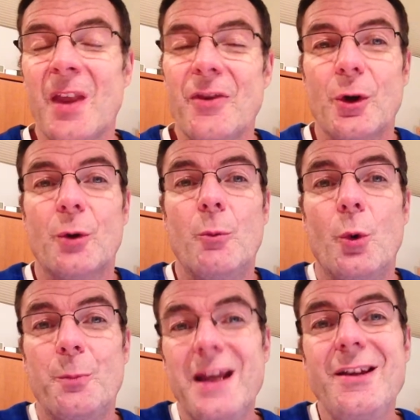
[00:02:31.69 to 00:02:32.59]
There are more
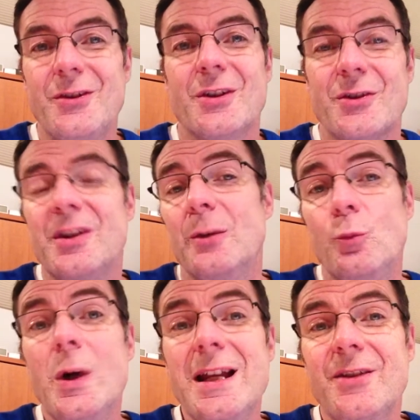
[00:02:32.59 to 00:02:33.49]
pieces than
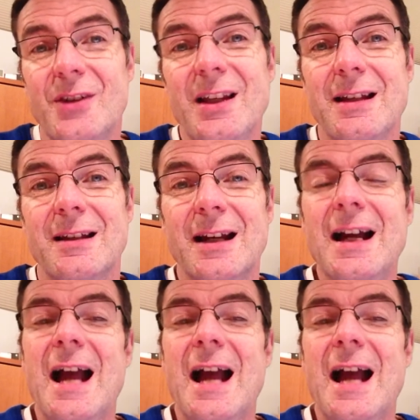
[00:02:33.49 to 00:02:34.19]
we see.